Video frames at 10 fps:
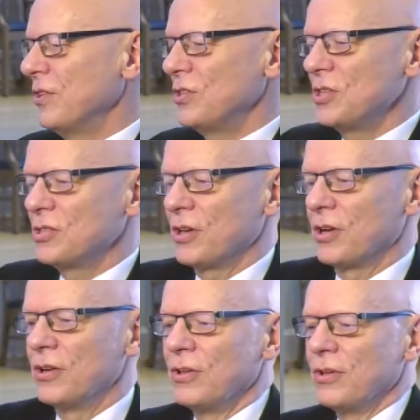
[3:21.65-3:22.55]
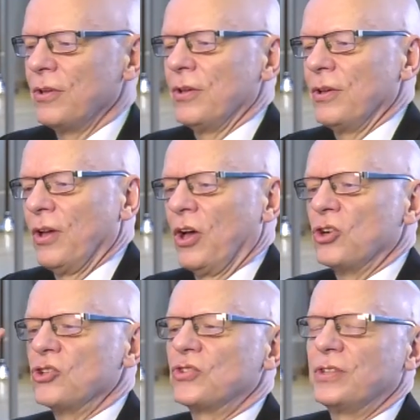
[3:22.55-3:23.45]
This is her
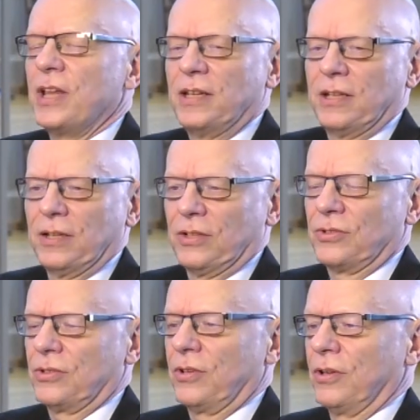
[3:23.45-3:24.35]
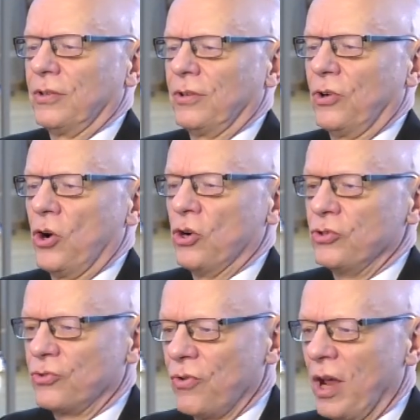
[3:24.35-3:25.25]
steadiness, her
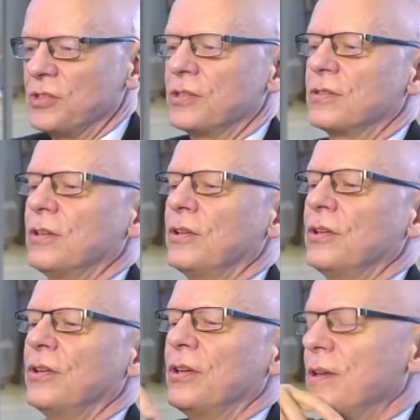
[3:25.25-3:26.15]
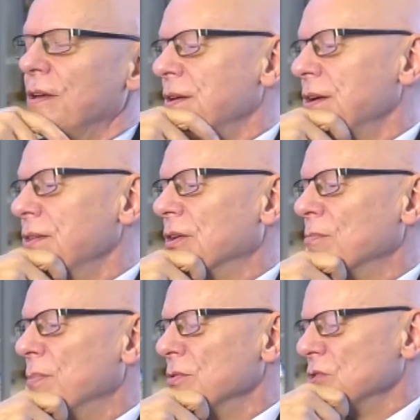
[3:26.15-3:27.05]
trust. The
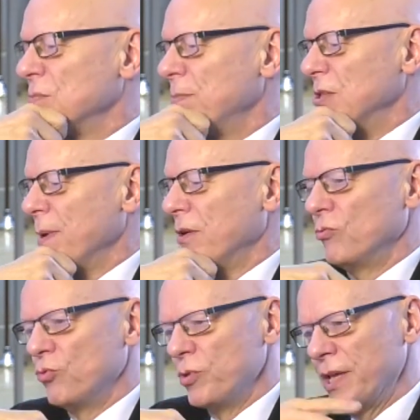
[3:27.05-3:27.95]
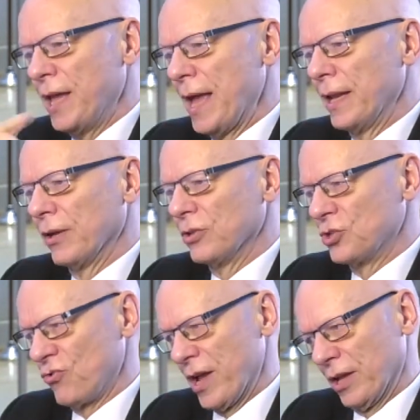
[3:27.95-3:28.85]
composer speaks about her regaining her
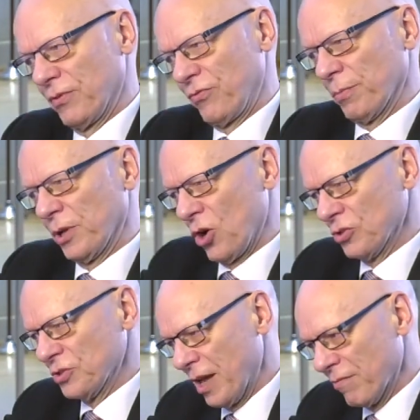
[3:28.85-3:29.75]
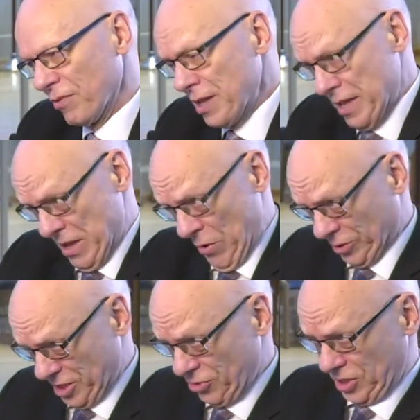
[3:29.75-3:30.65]
strength from God's love.
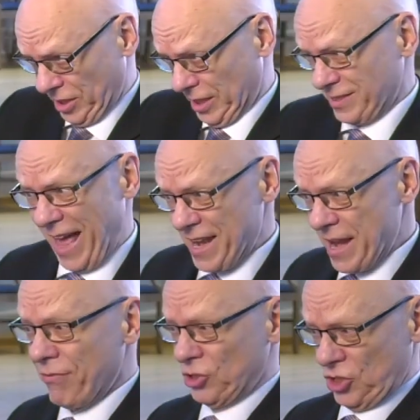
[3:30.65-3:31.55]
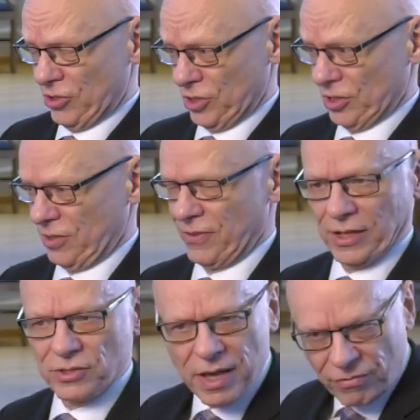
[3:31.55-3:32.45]
What's interesting is that never changes.
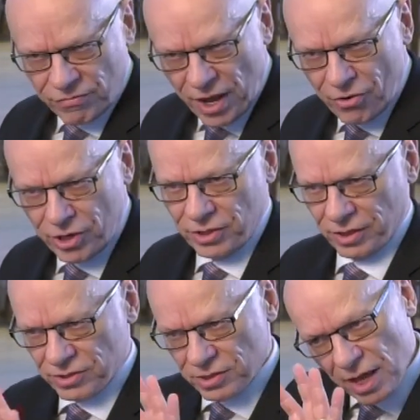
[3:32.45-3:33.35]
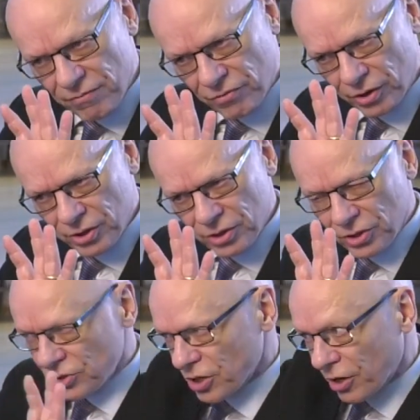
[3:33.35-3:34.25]
That's never varied. It's never
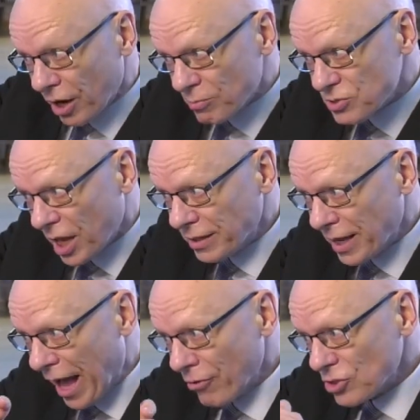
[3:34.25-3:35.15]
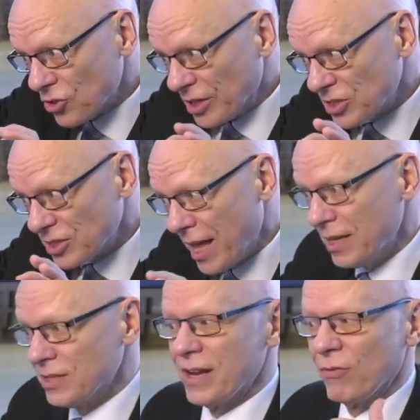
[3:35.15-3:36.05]
turned upside down. It's not
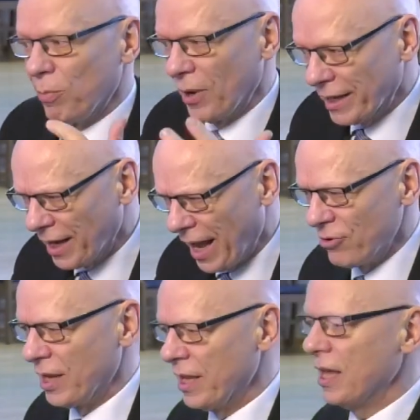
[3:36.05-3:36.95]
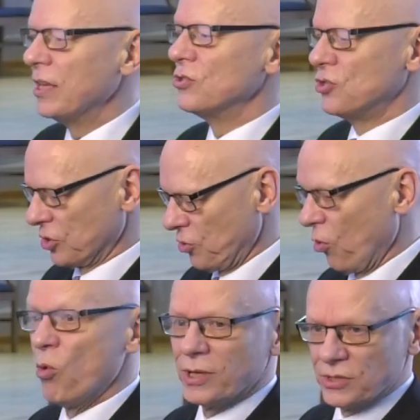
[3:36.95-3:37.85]
extended. It's never played loudly. It's just
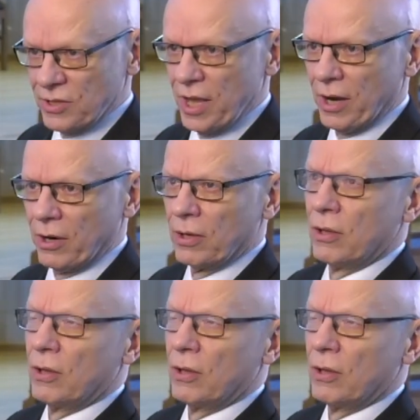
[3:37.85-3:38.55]
always there.